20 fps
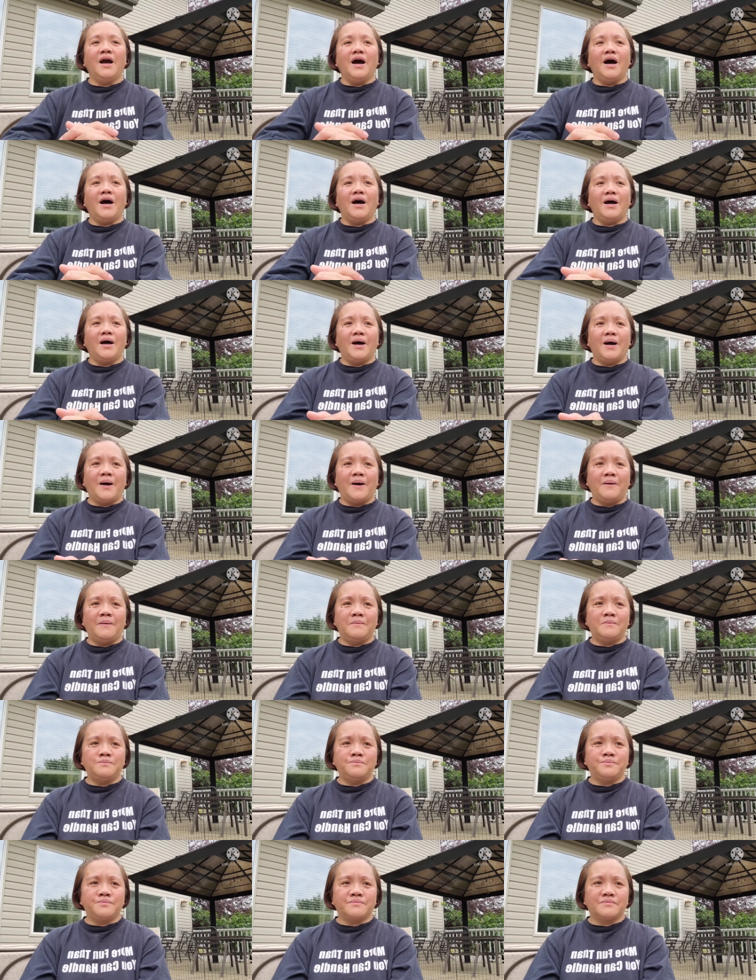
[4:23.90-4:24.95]

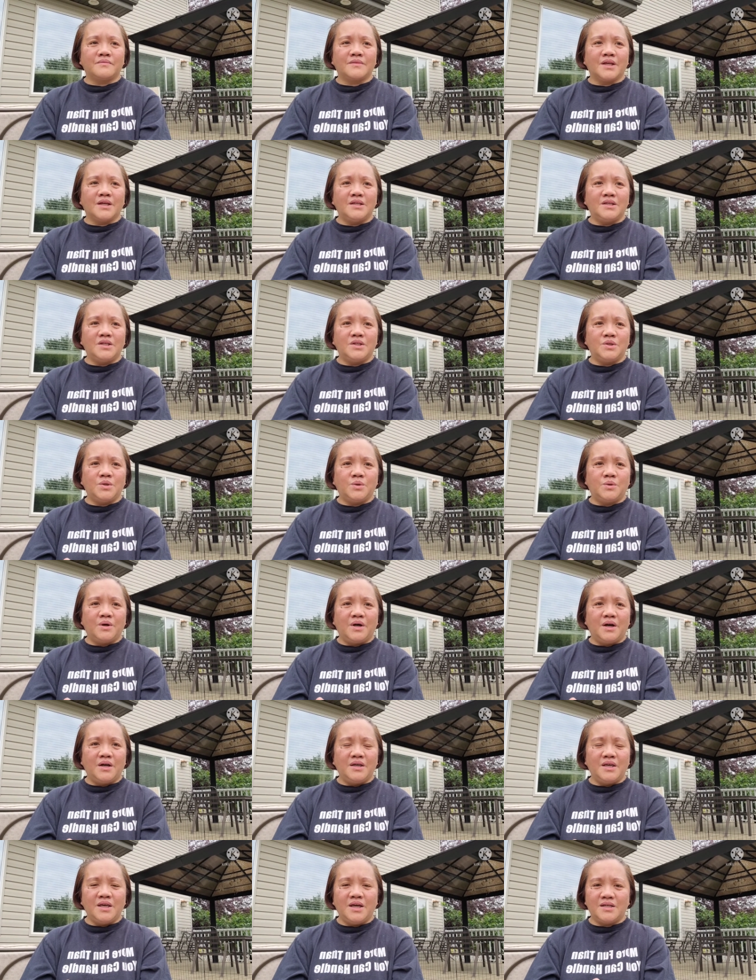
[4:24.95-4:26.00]
Um, you know,
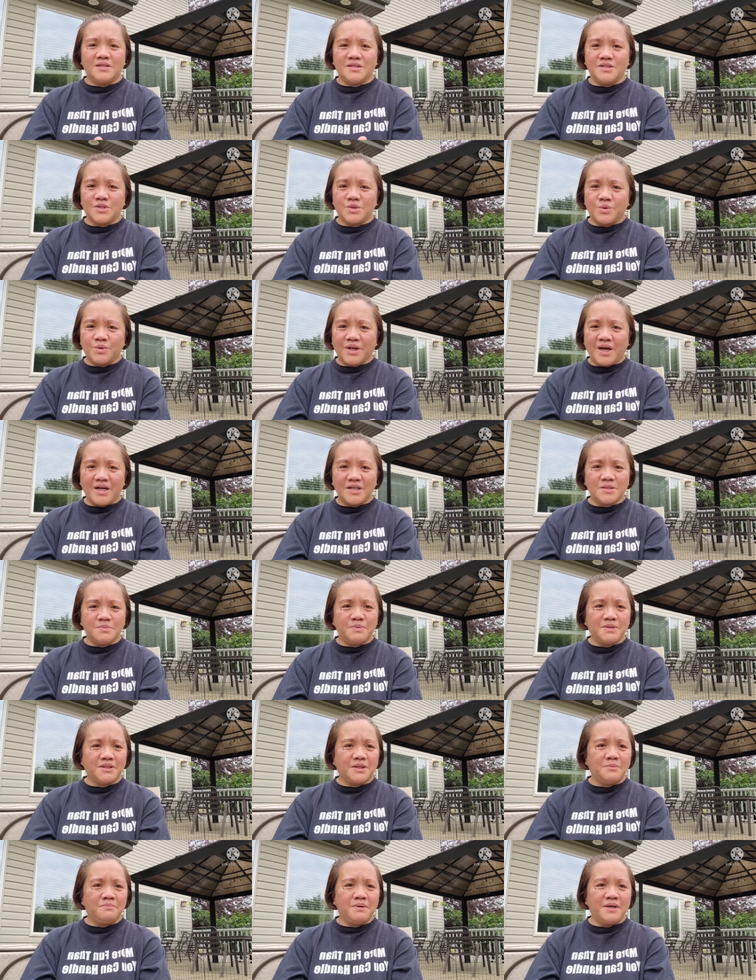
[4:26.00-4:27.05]
uh, he has his own
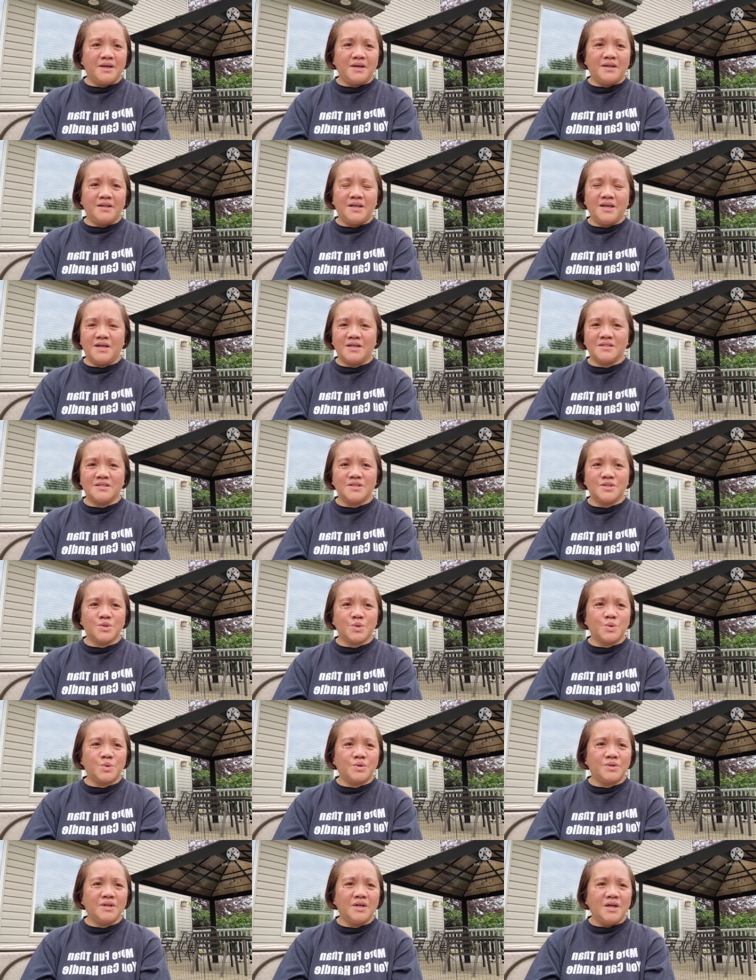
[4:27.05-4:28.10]
hospital bed, he has his
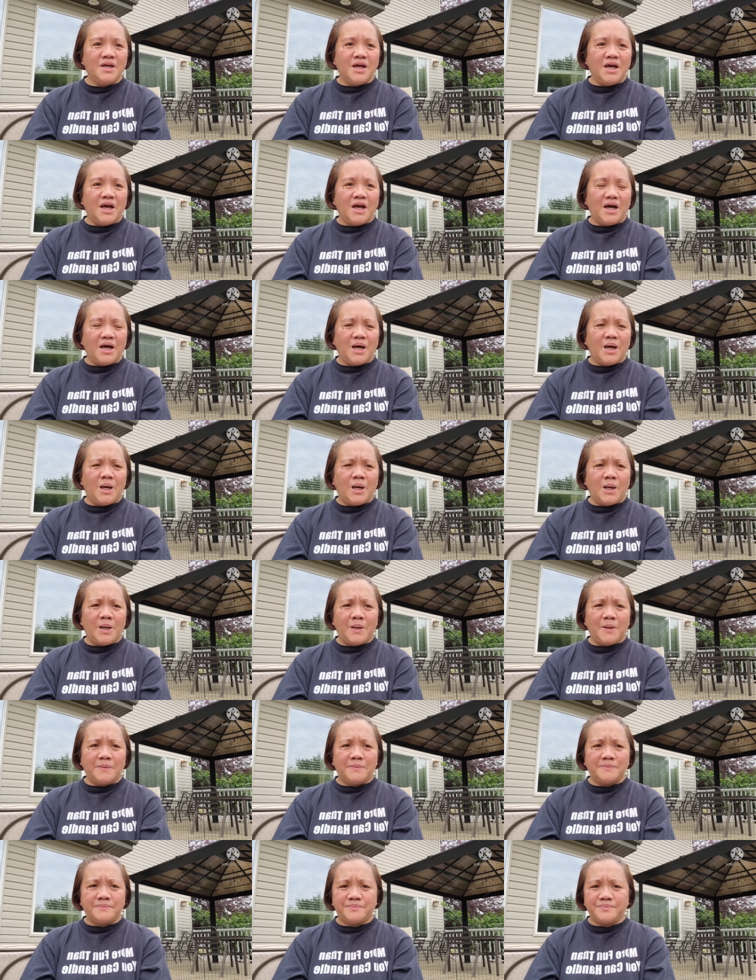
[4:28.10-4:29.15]
own
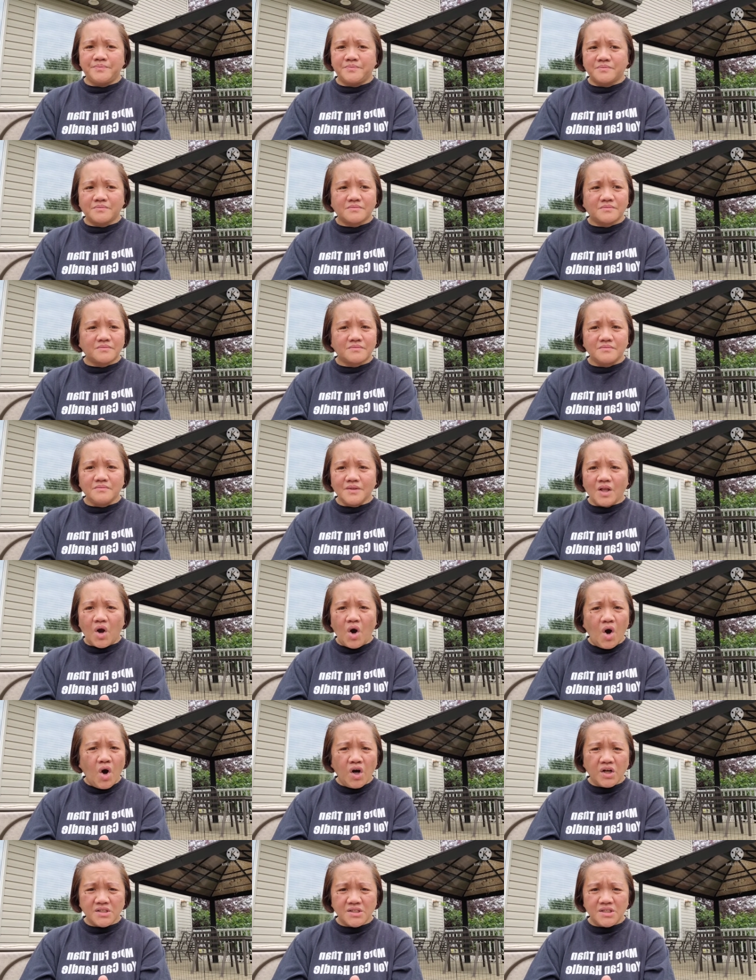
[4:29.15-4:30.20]
um,
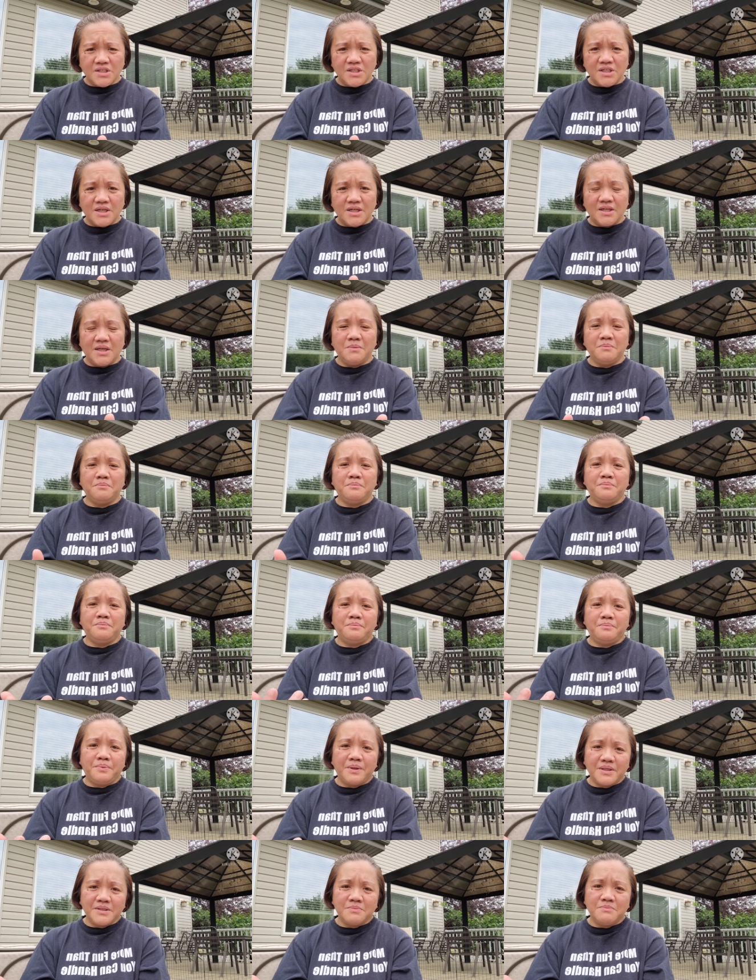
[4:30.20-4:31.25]
oxygen. And
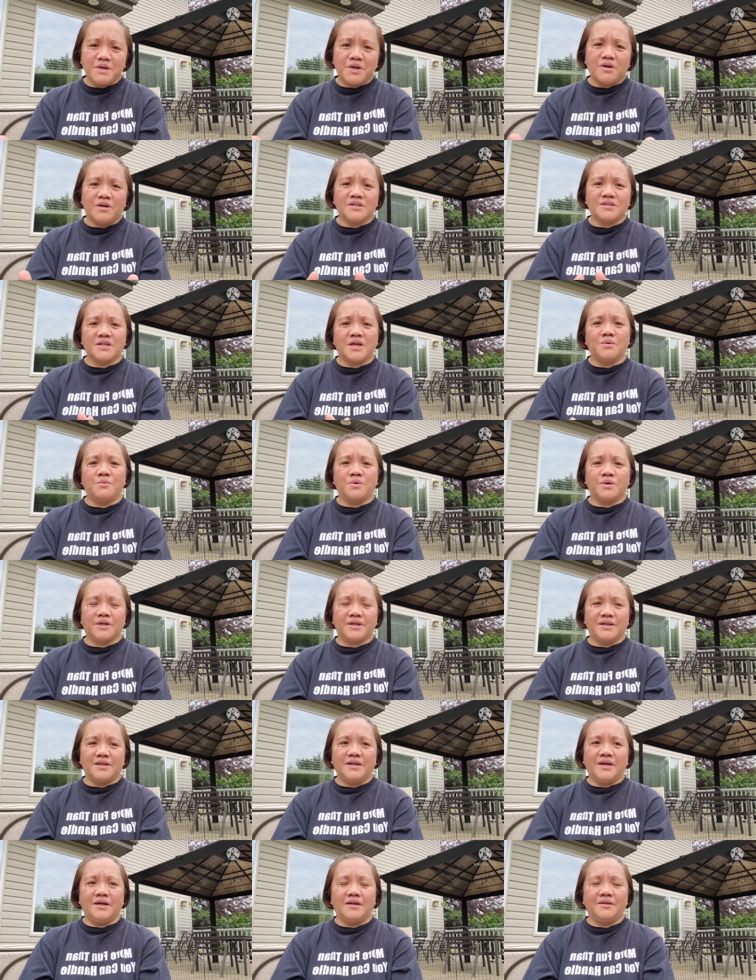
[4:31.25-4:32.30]
plus because I work
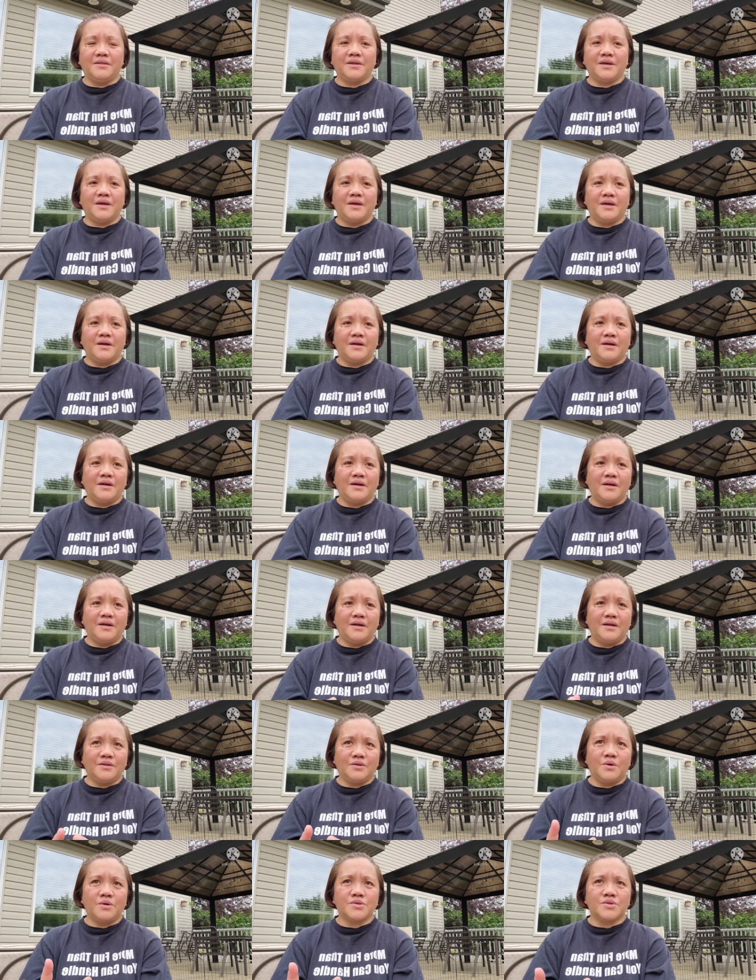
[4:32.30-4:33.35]
in healthcare,
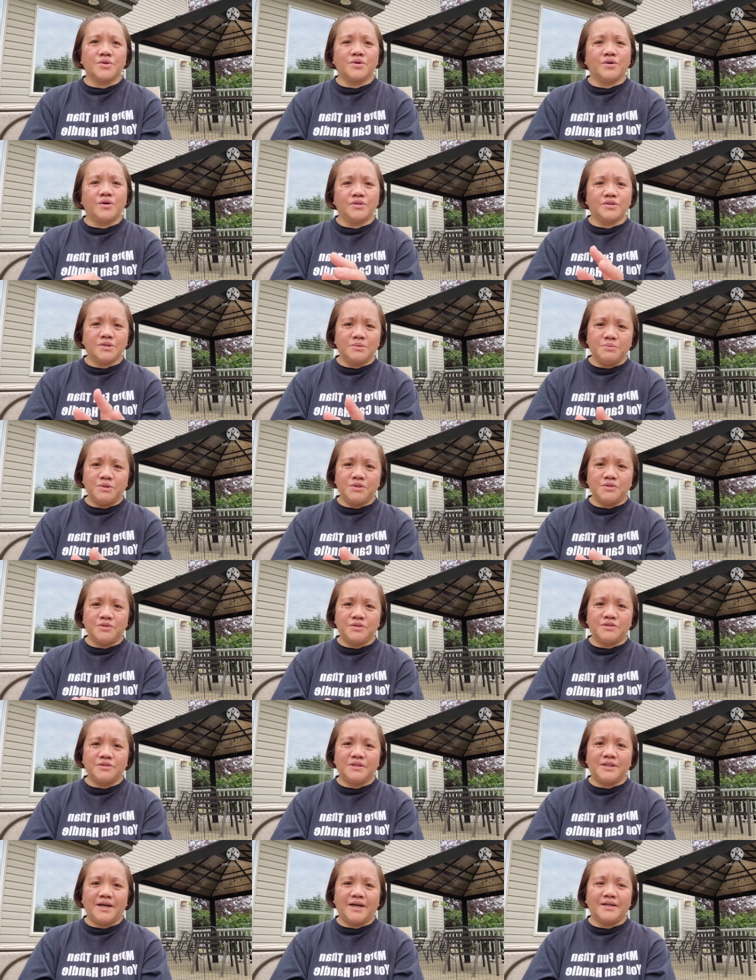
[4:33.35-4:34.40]
it also contributed
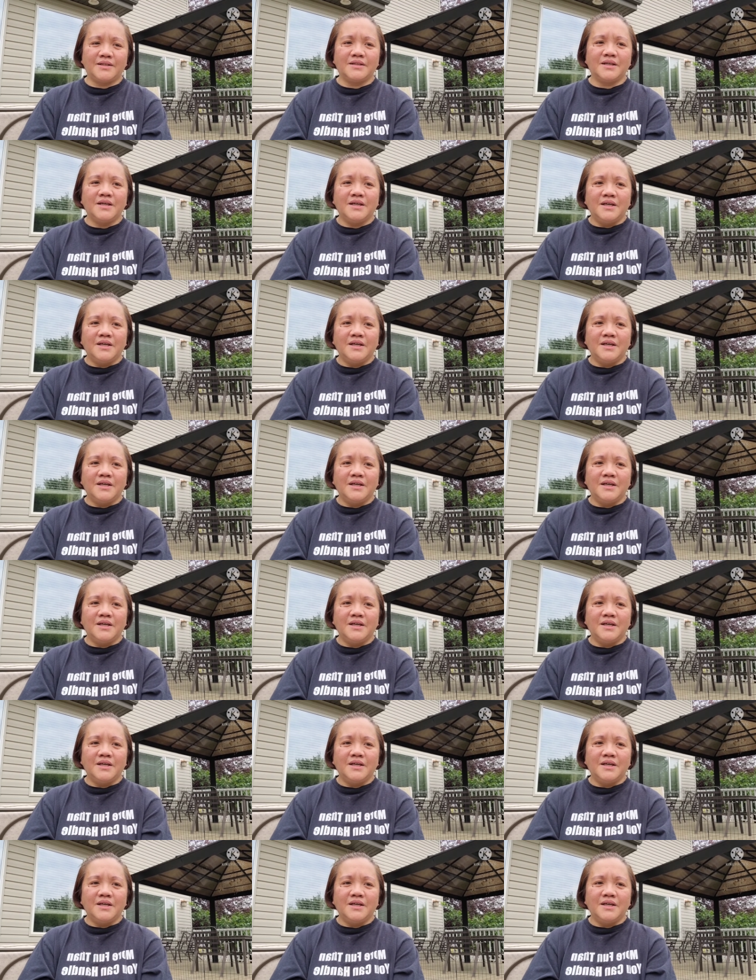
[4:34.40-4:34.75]
to that,